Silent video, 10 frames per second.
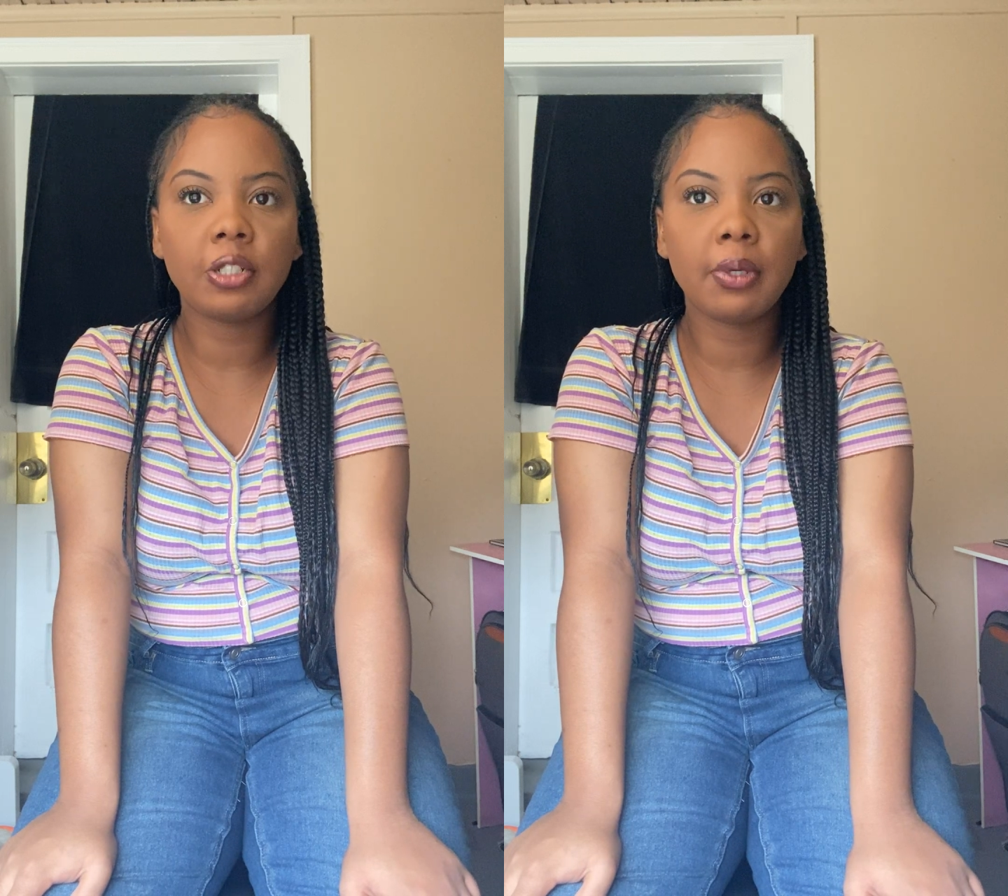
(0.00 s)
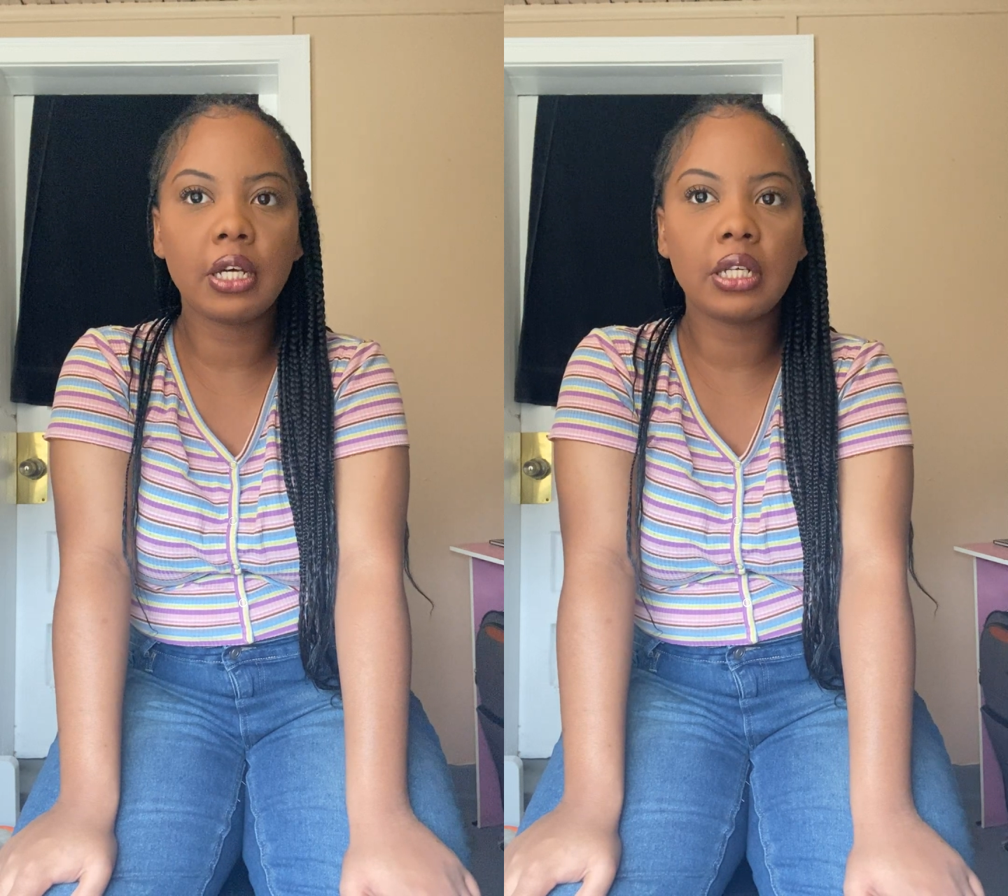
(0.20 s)

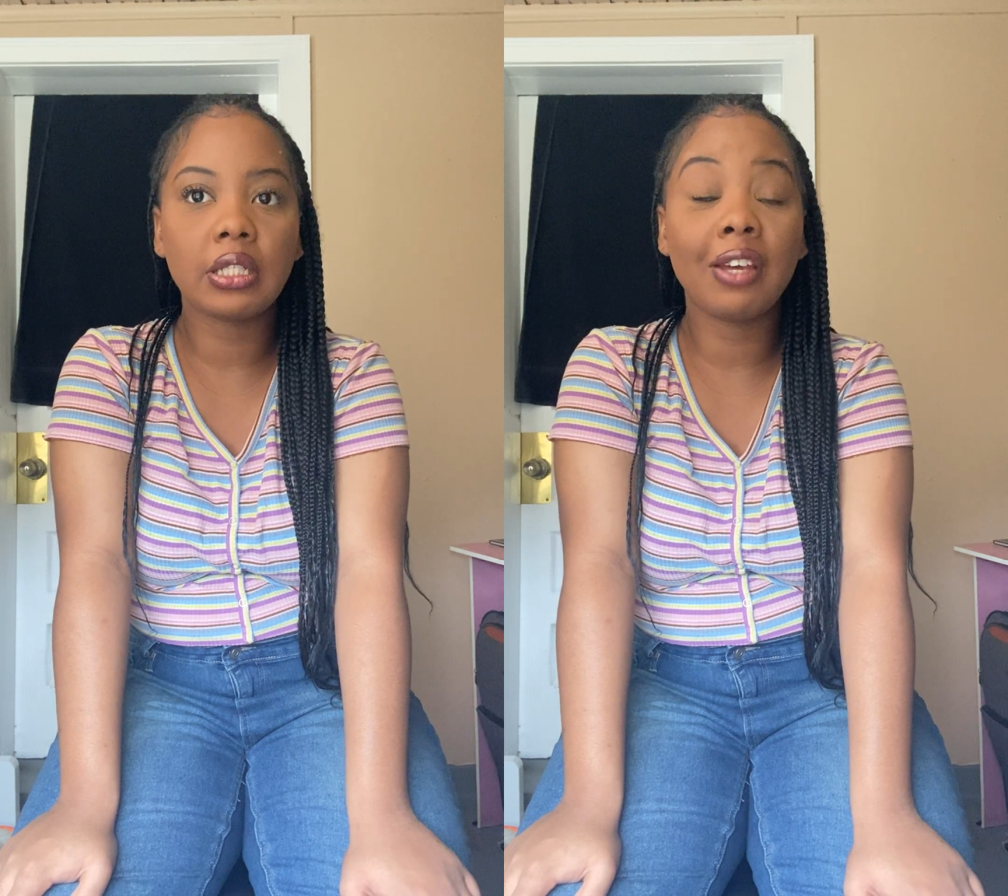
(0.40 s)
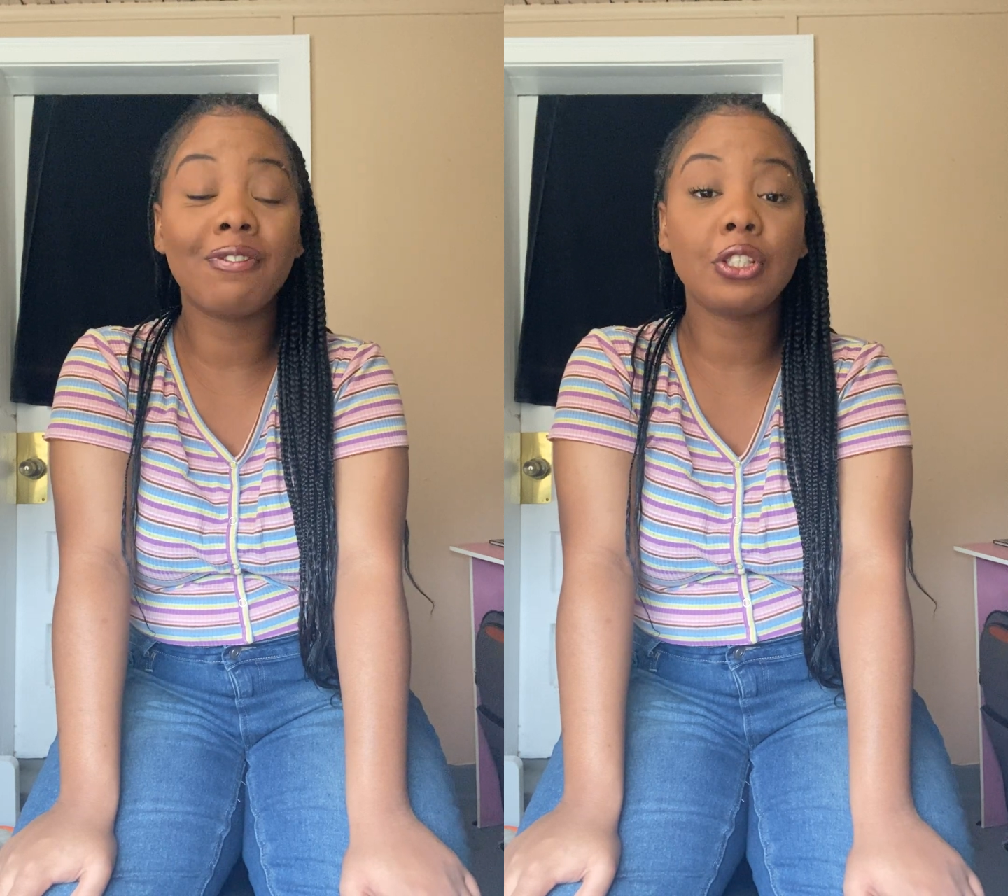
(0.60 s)
because
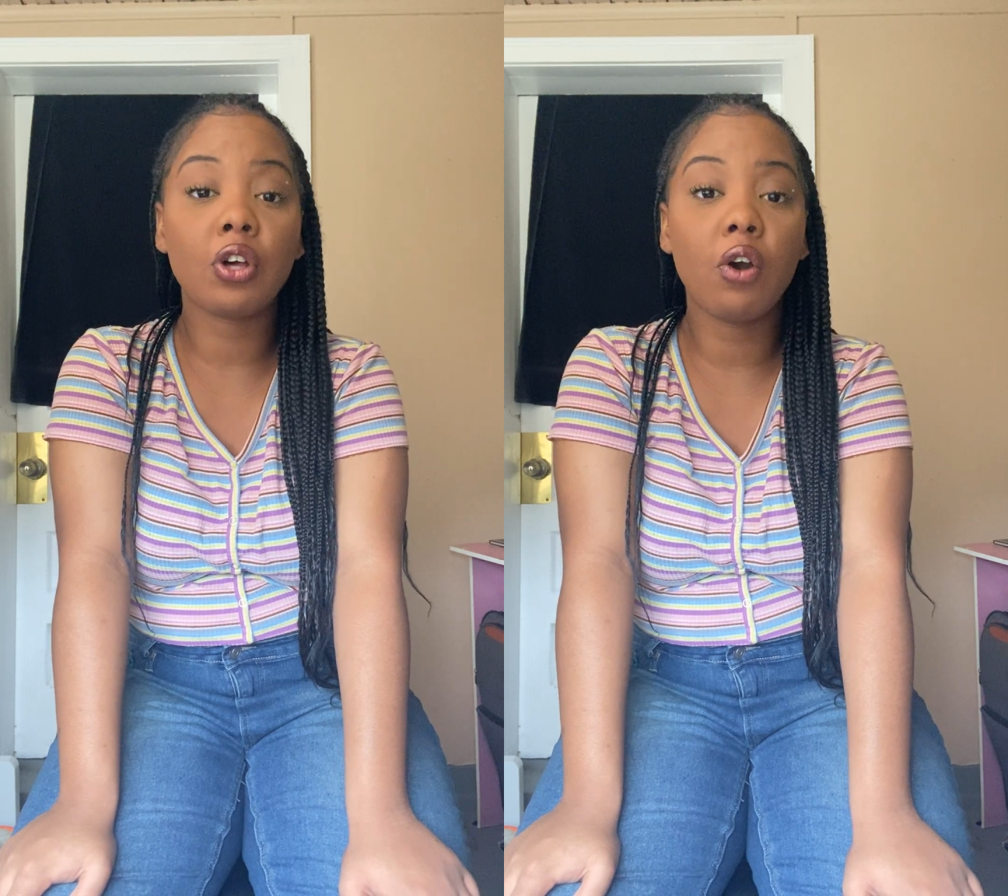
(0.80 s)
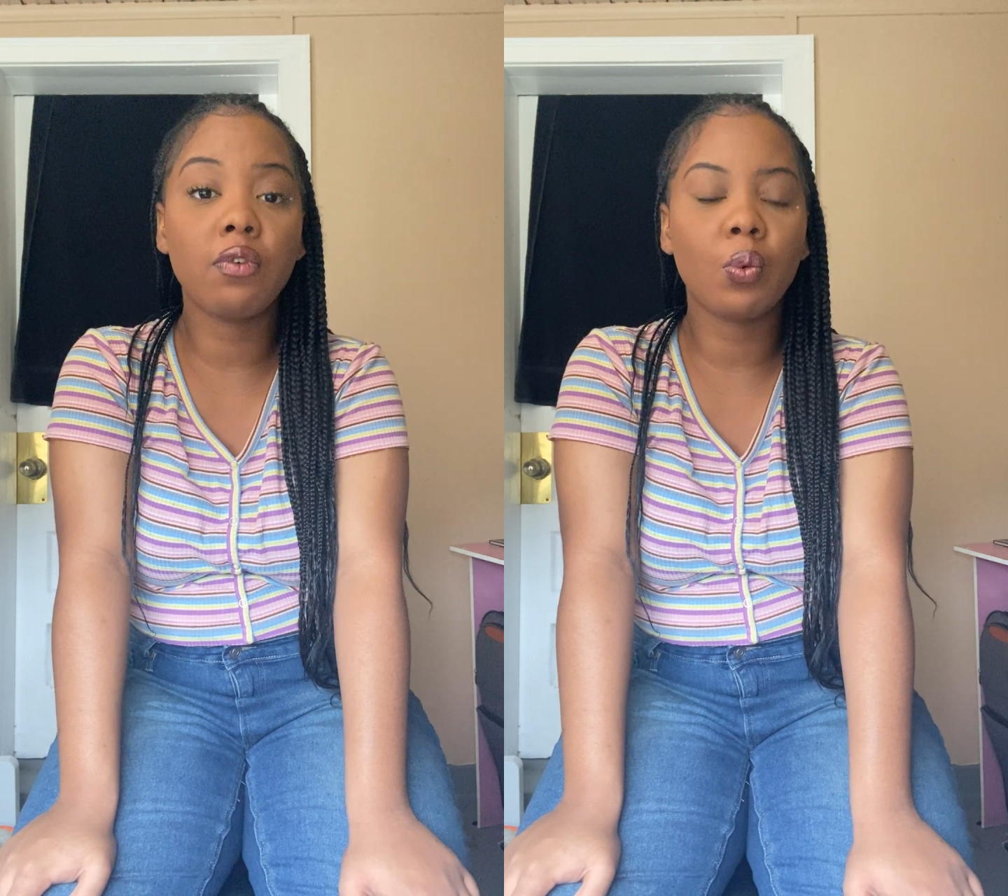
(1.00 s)
if it's
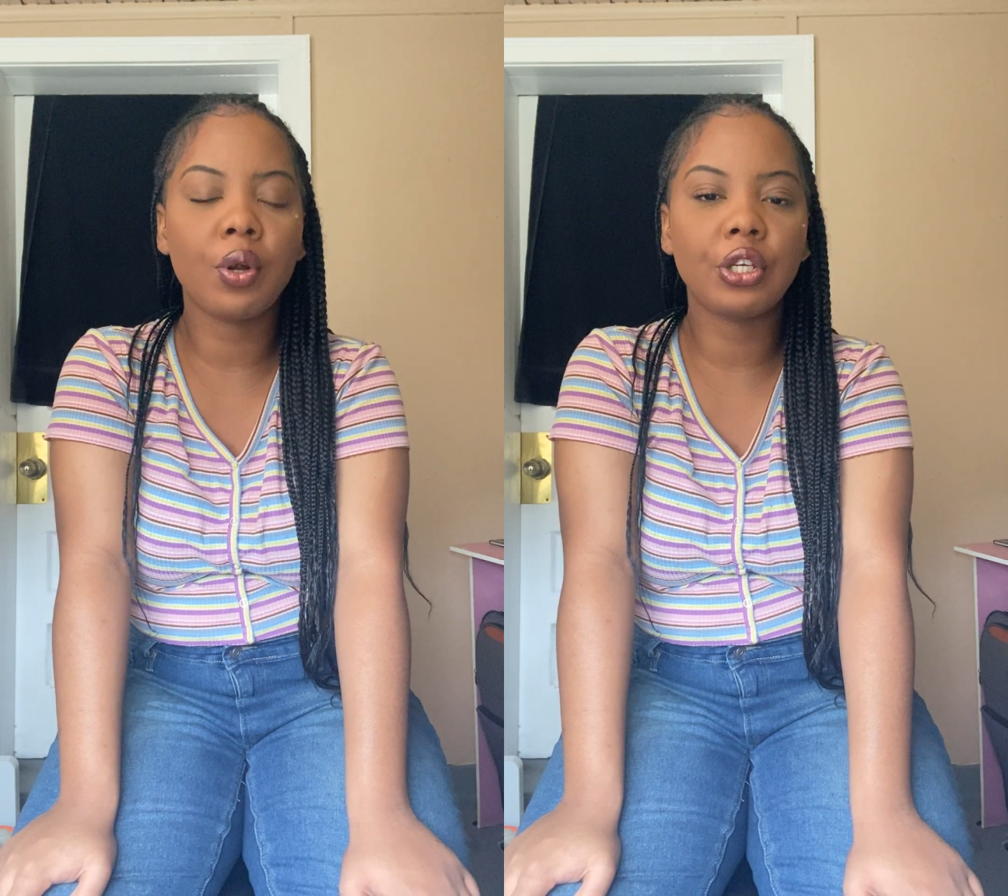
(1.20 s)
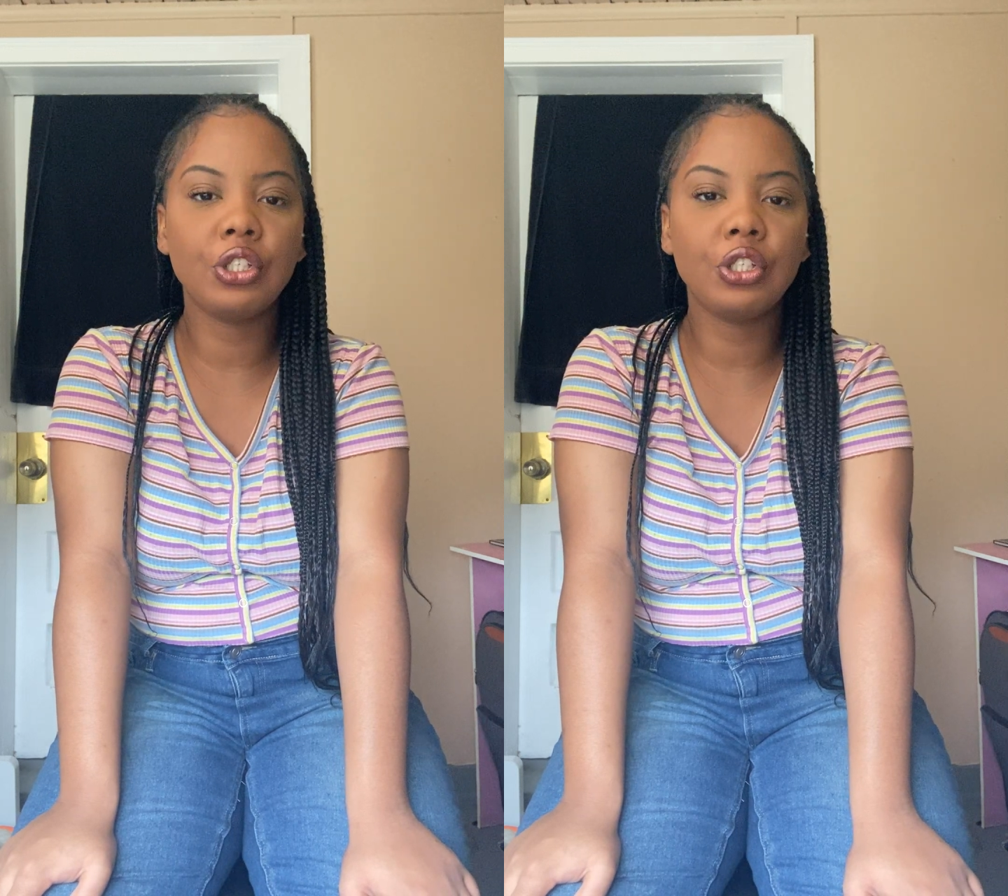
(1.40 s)
overworking